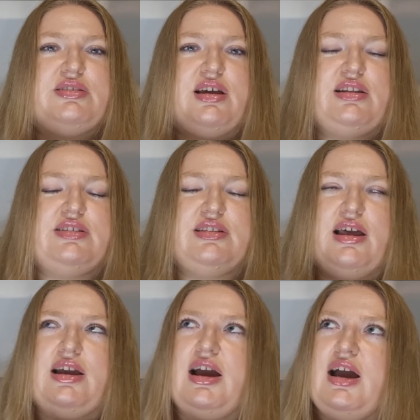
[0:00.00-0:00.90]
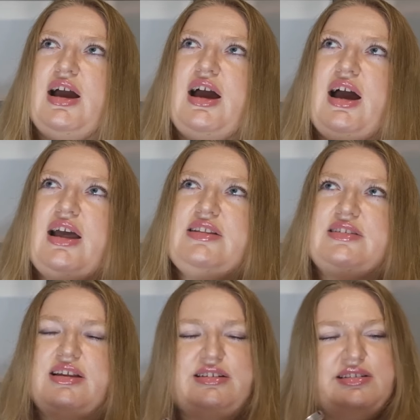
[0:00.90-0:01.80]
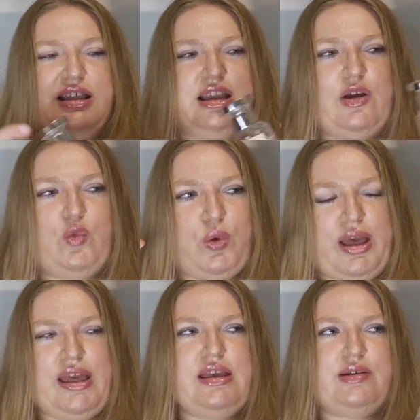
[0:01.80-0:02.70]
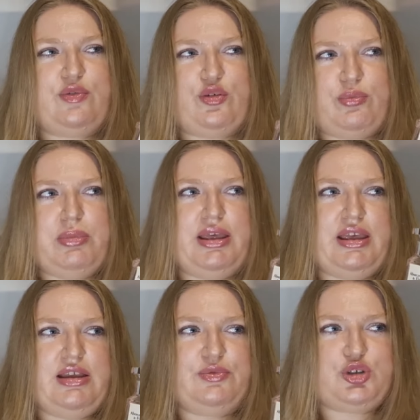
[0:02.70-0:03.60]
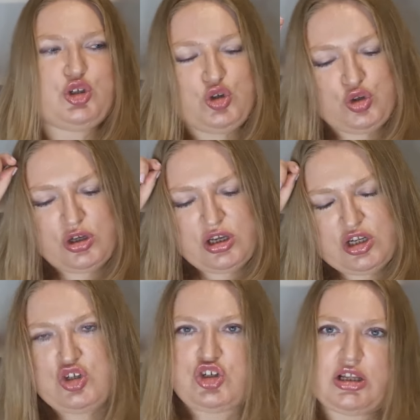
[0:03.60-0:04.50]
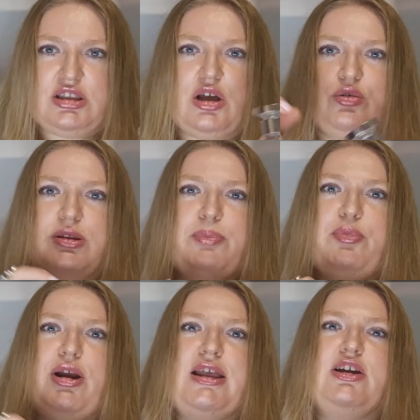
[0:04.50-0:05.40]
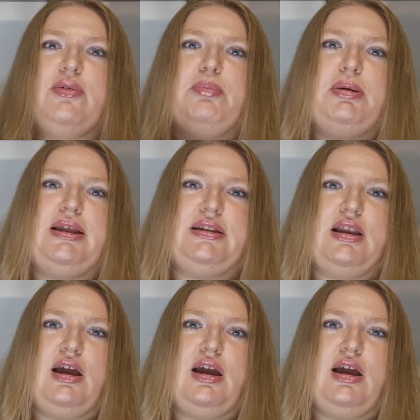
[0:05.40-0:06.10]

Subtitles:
and it's like a way for me to shut down the brain completely.